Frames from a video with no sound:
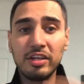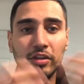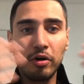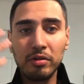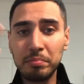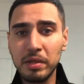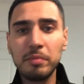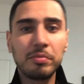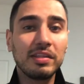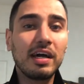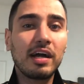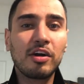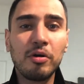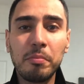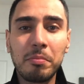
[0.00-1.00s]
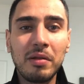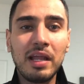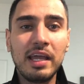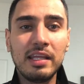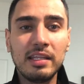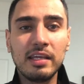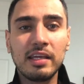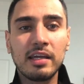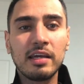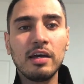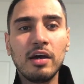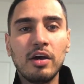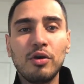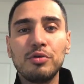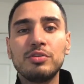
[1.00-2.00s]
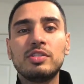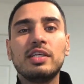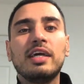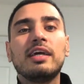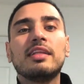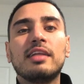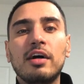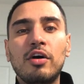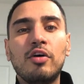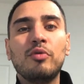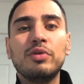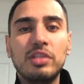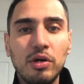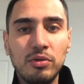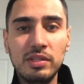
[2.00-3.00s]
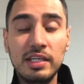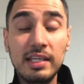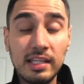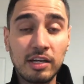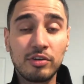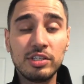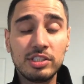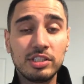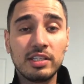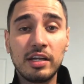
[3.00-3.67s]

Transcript: And, you know, people that complaining or saying that, oh, we don't need Christian